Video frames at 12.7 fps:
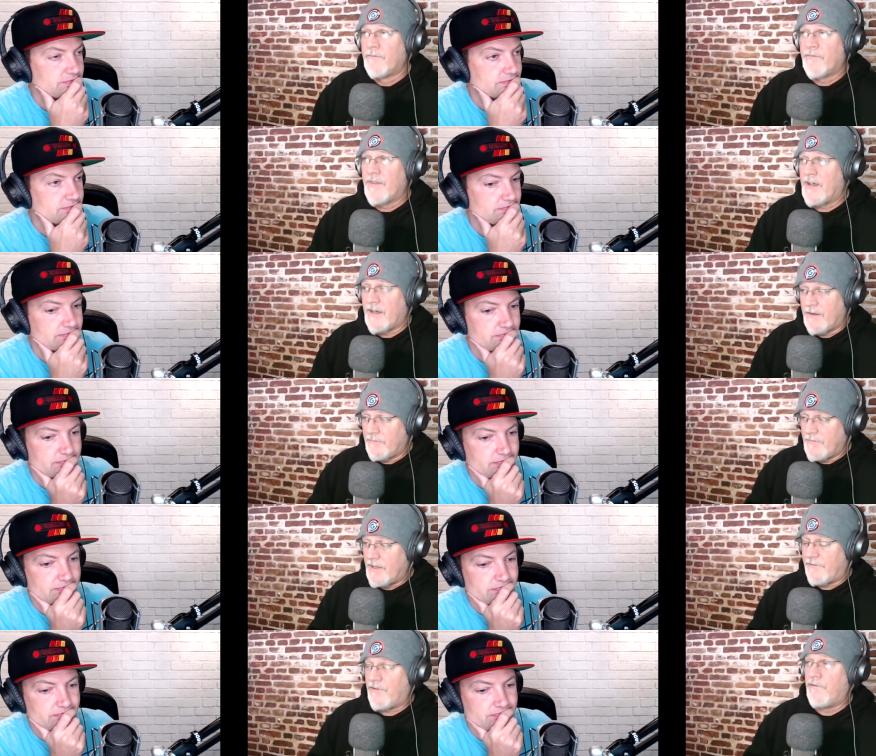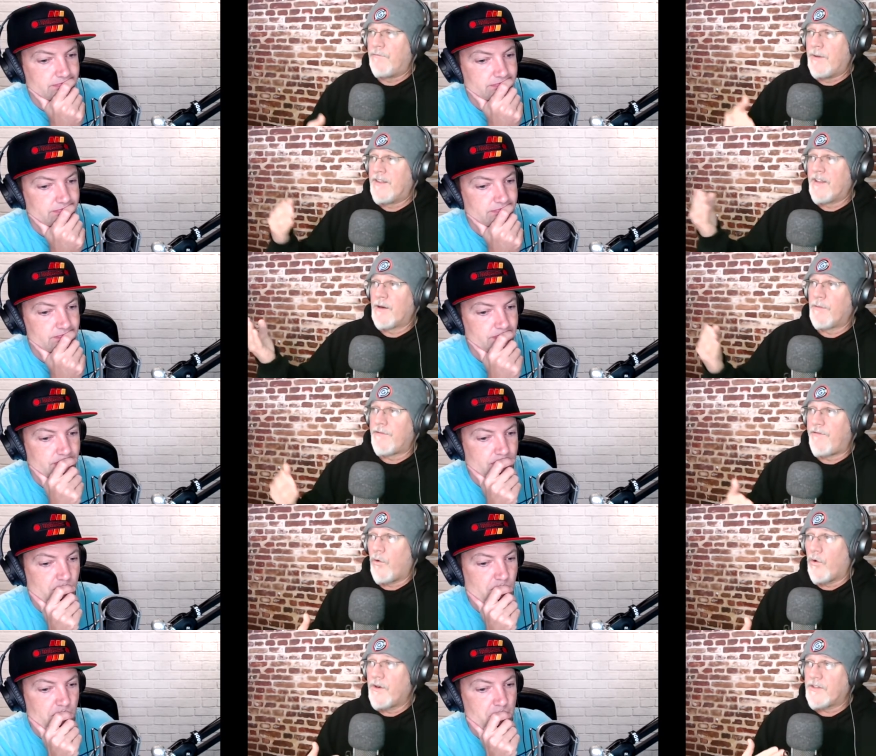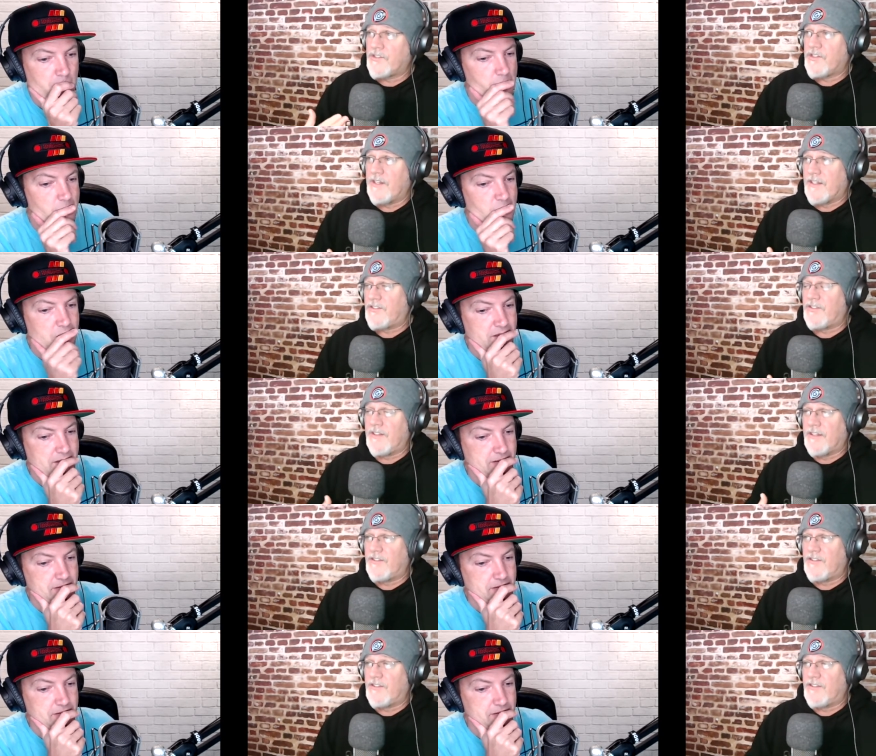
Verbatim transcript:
Speaker 1: um, if you've been there before, it's it's it